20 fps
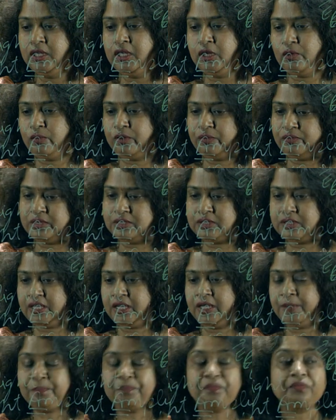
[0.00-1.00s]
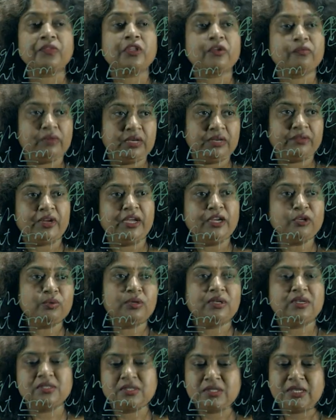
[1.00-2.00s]
what we say, we will try to
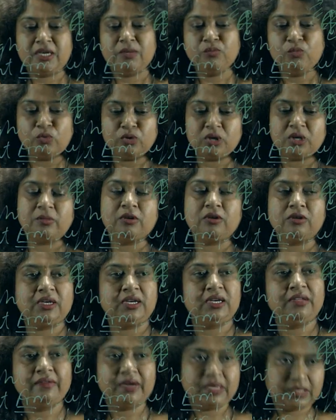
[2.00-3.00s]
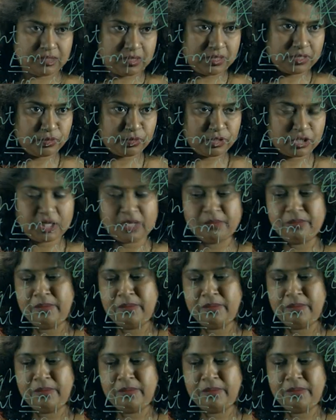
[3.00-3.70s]
understand more about the devices which can be